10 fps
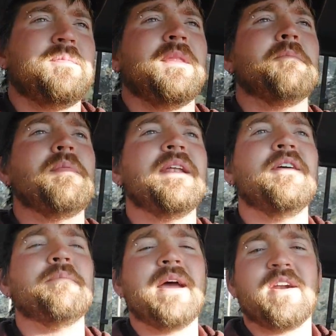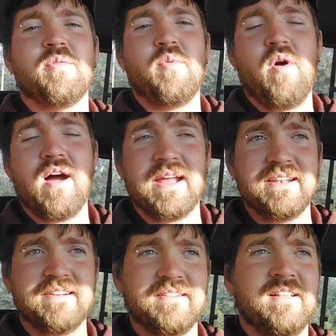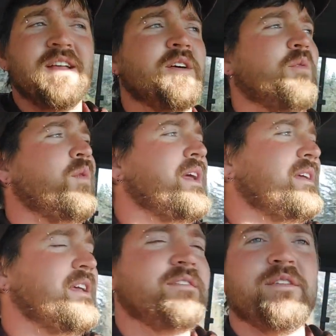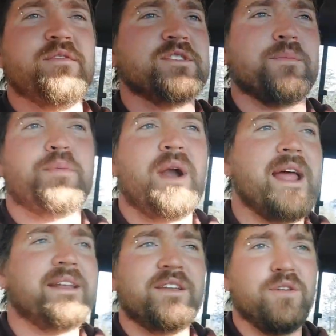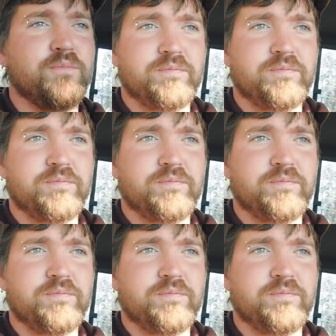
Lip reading: But no matter what, even if it was a brand new